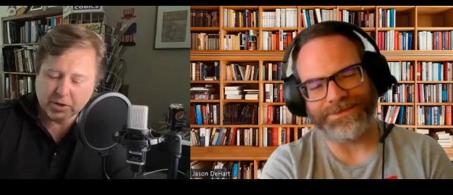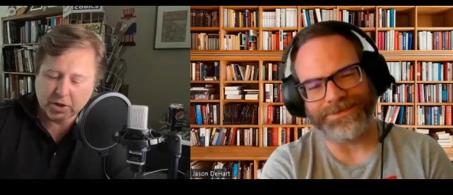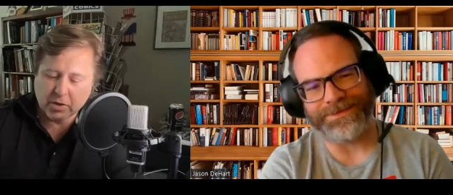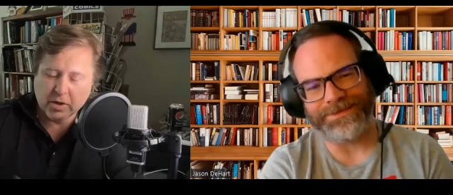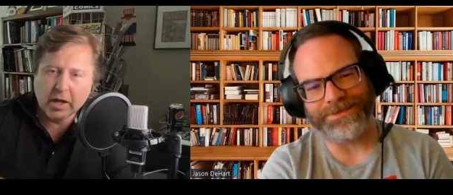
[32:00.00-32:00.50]

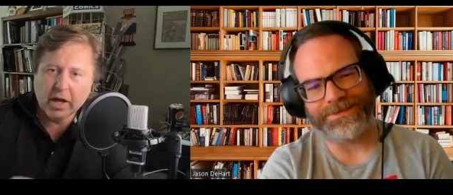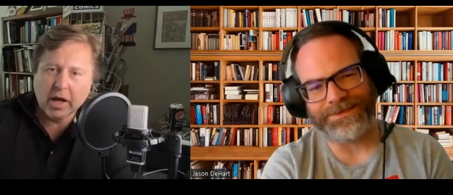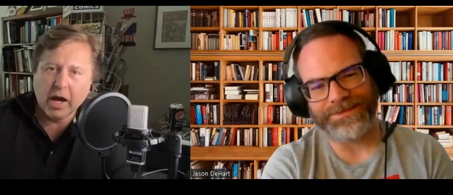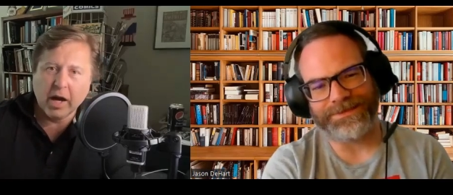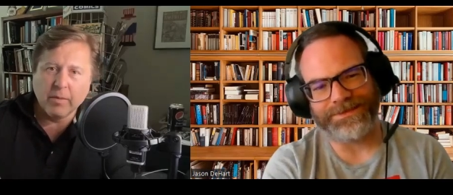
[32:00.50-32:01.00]
Speaker 1: So
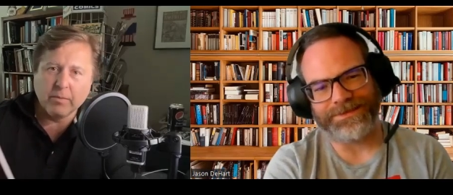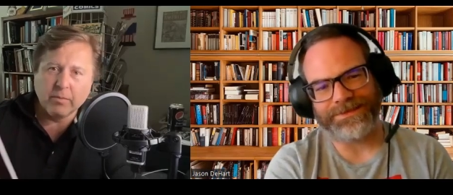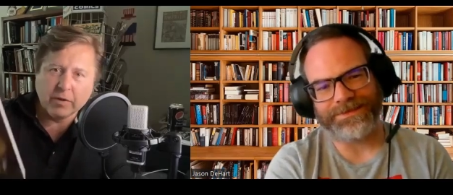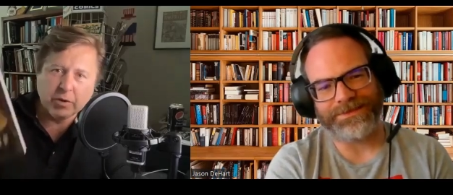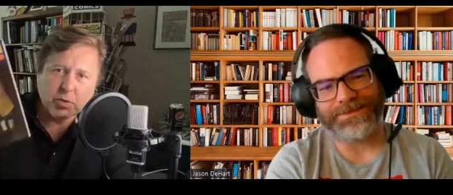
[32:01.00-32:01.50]
um, my
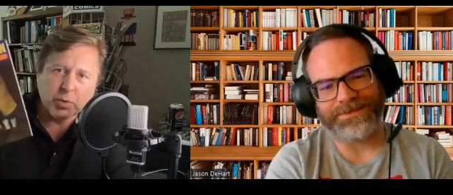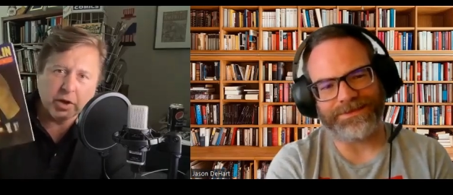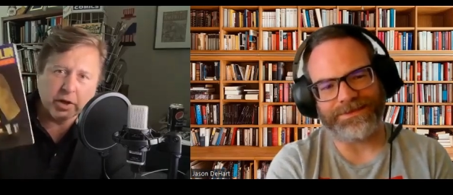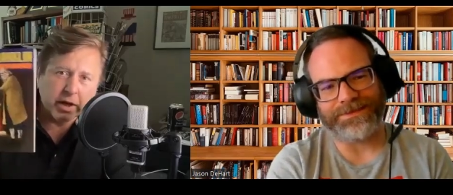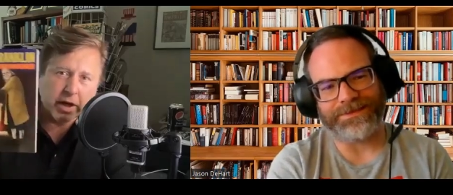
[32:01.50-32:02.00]
first
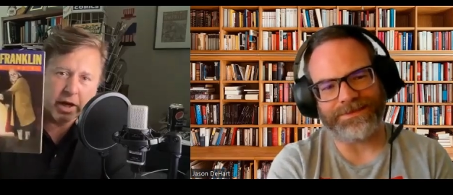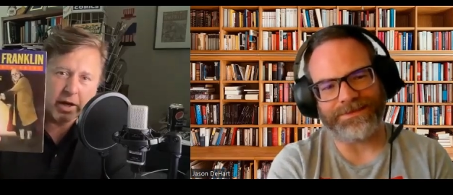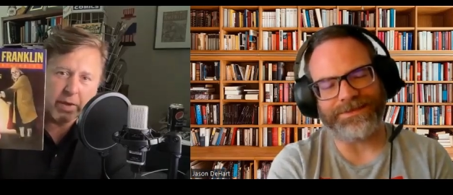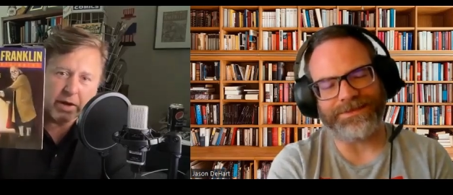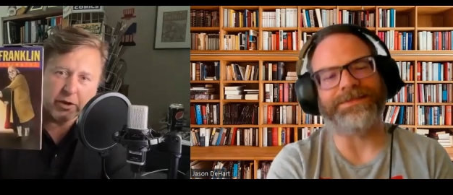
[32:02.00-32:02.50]
book, uh,
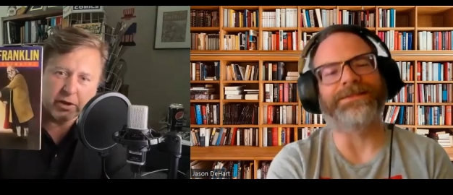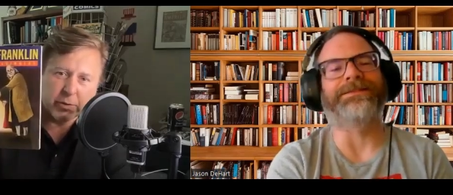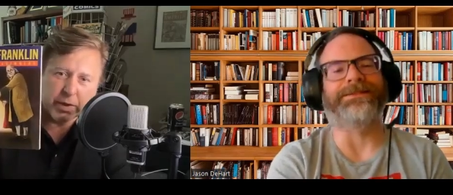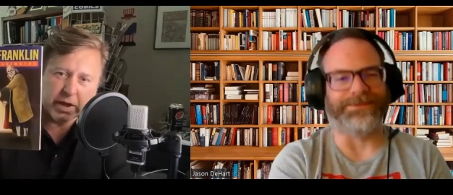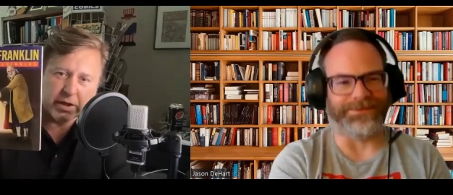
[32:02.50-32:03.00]
Ben Franklin for
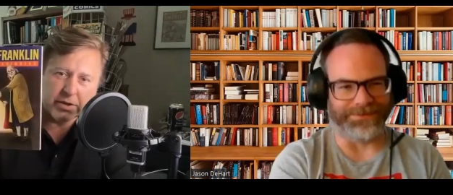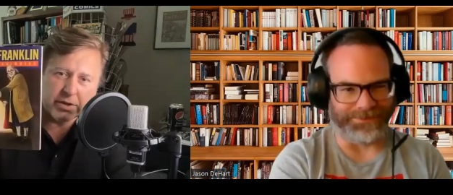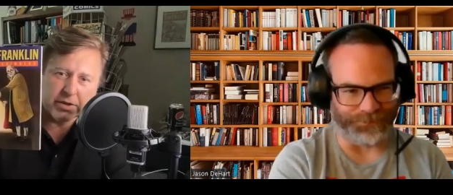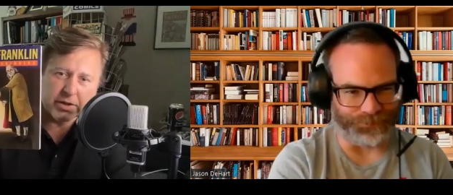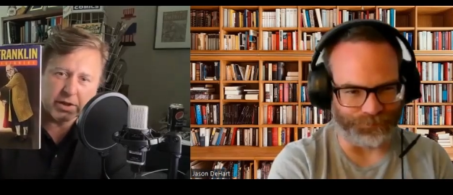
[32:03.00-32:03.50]

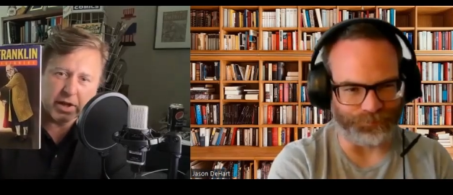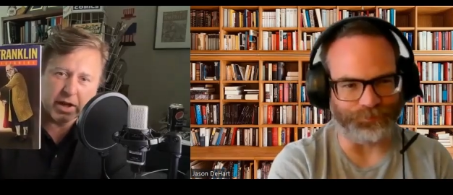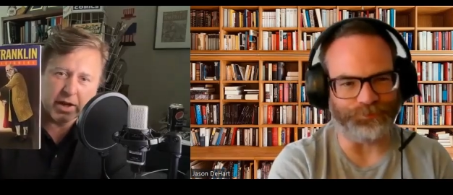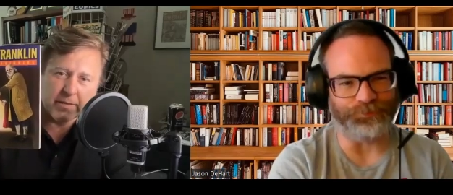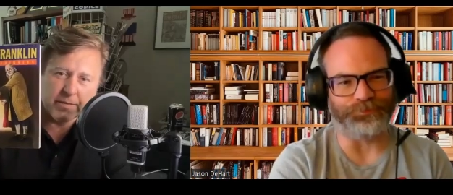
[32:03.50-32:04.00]
Beginners.
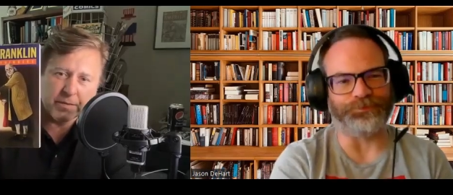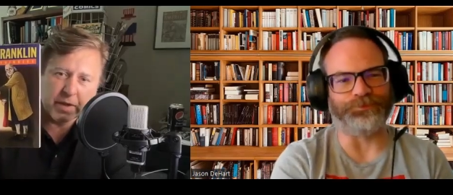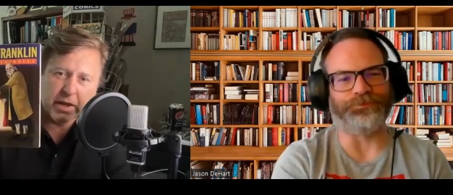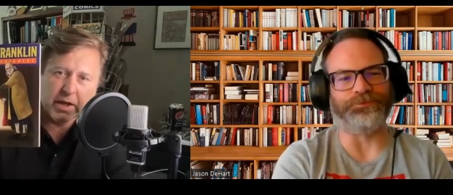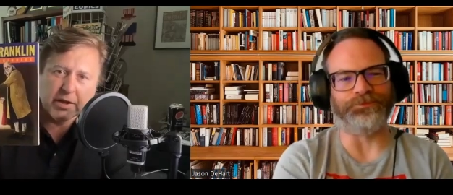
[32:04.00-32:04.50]
Um,
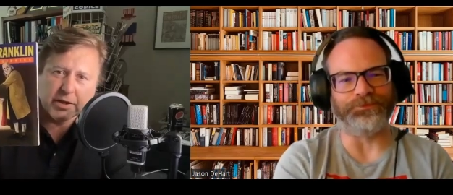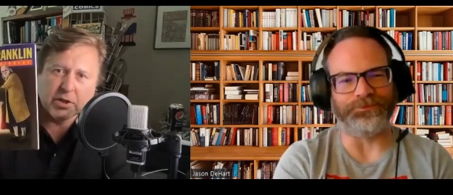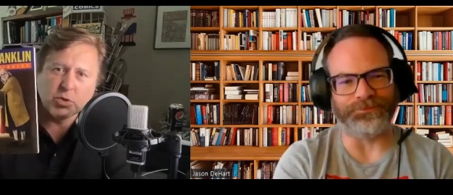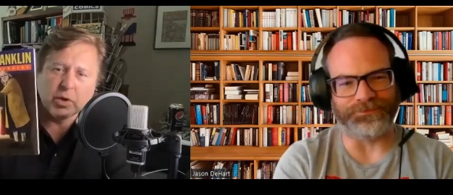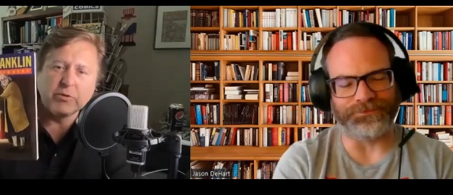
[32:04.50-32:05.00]
this
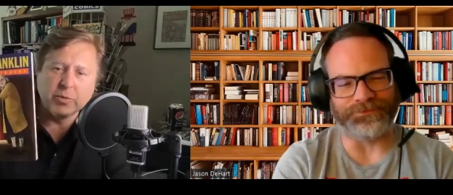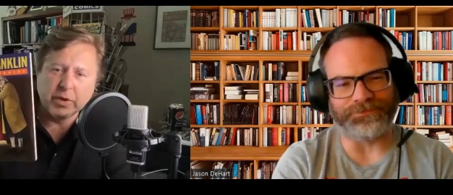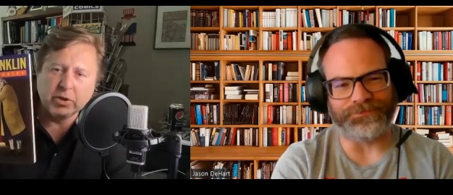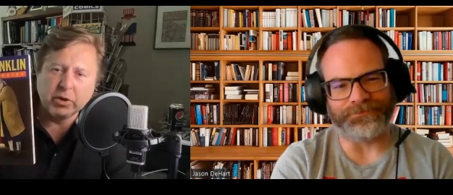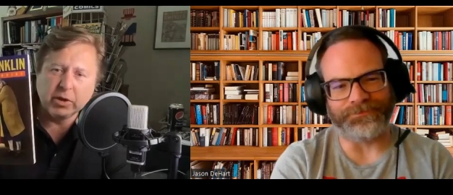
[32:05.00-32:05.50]
is written for
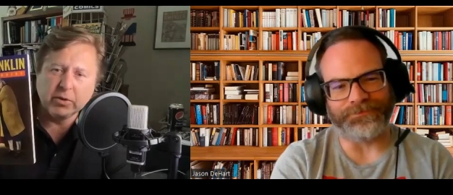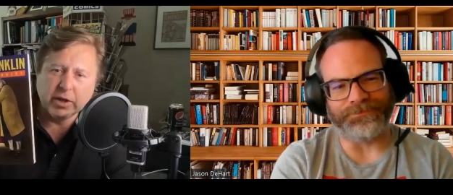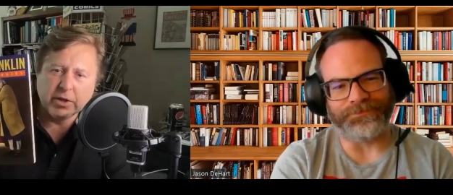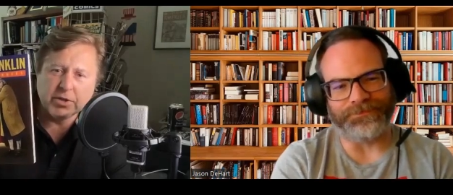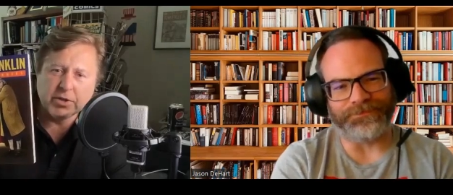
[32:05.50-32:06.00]
middle grade
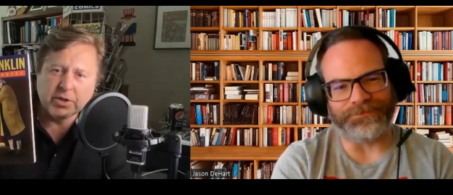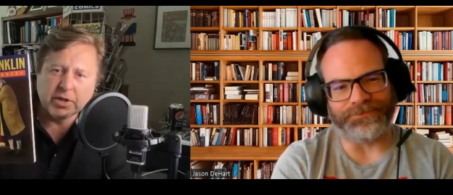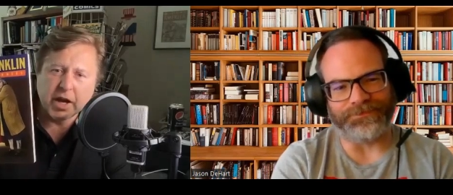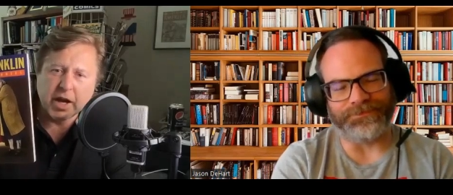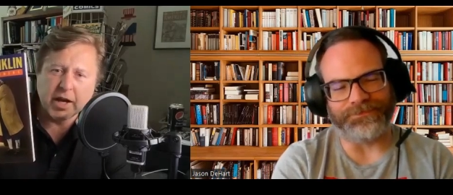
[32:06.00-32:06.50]
readers.
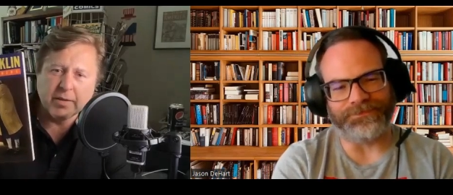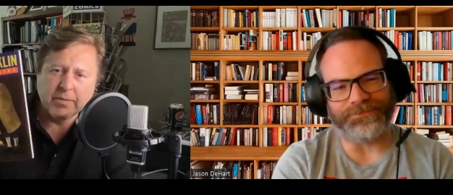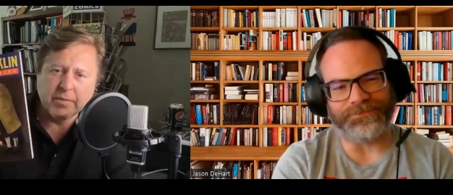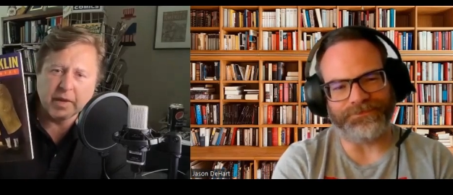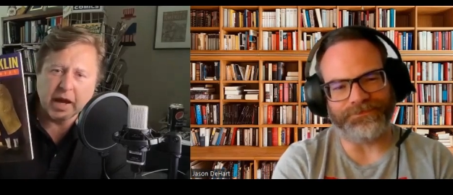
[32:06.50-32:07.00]

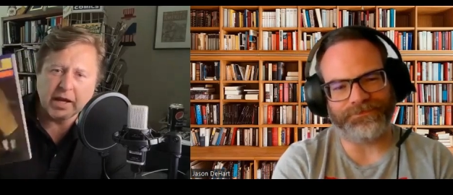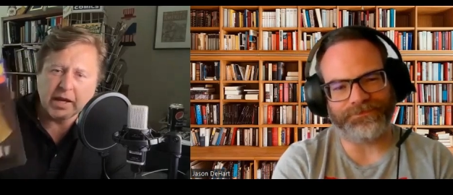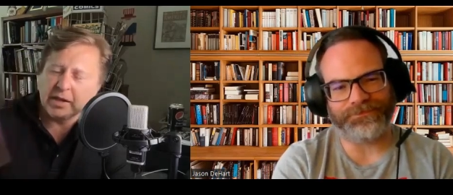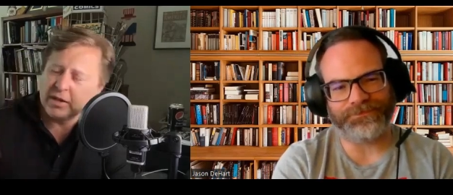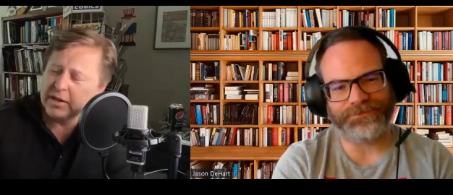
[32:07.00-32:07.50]
Um, I
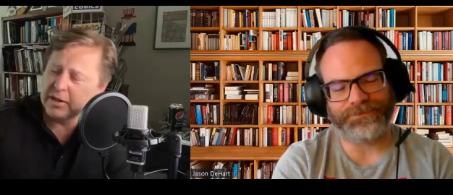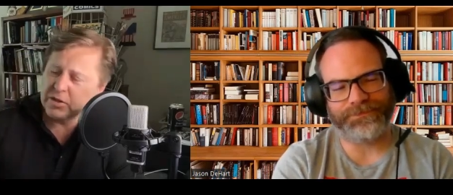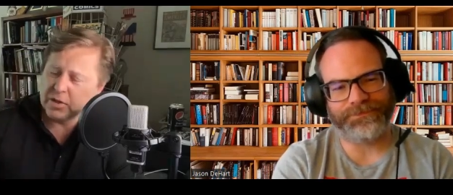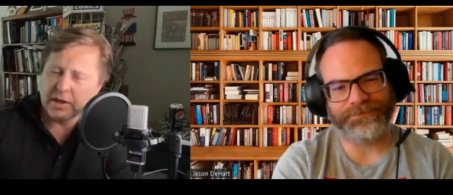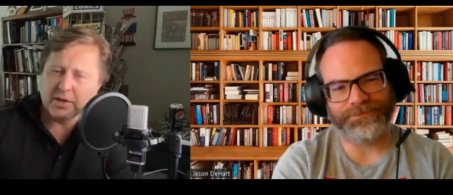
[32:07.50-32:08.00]
had
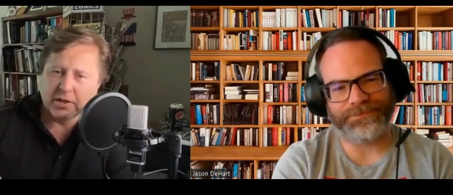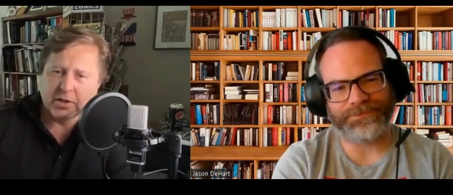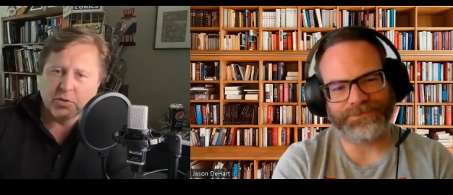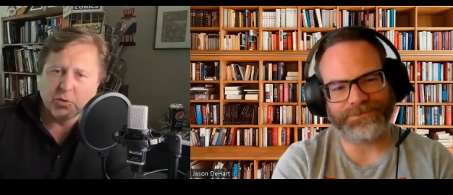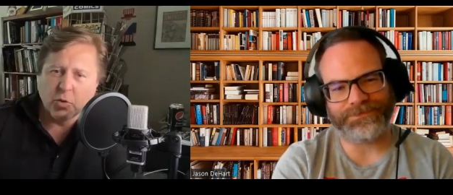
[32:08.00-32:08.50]
init- I done
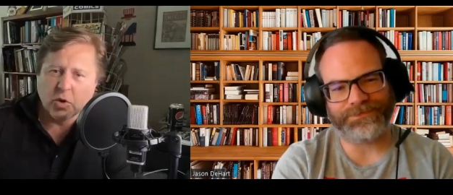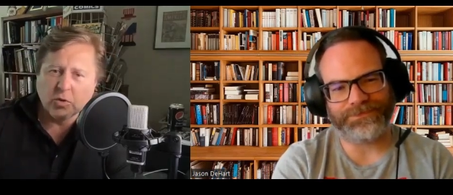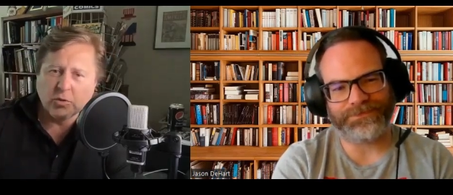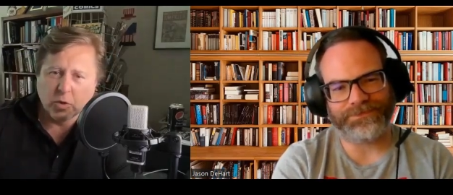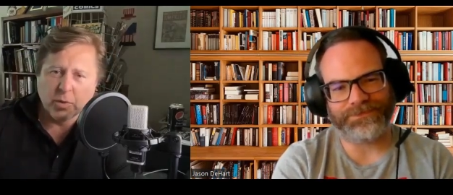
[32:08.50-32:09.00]
this for
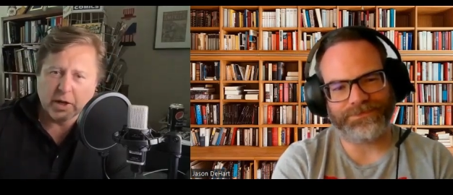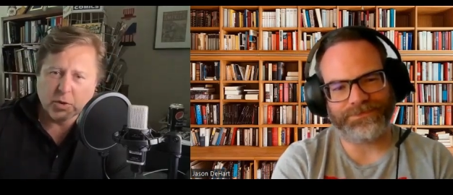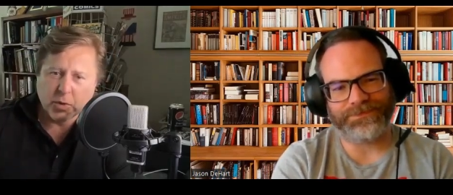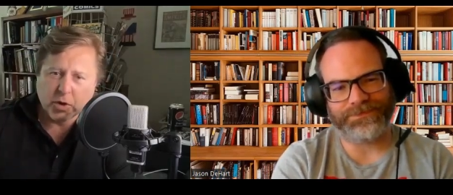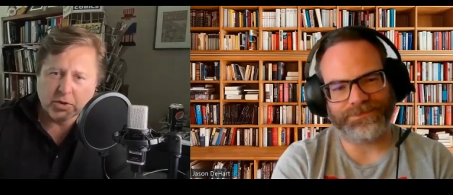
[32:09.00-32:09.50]
four beginners
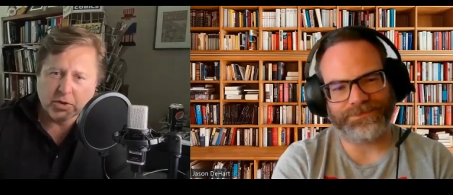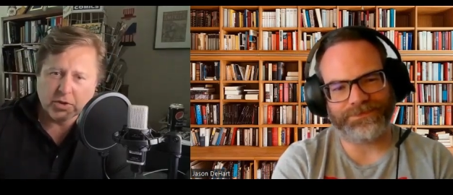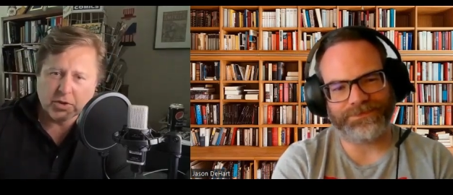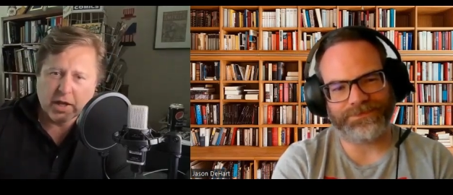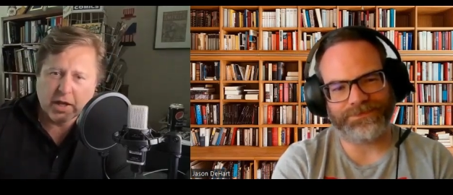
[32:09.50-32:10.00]
books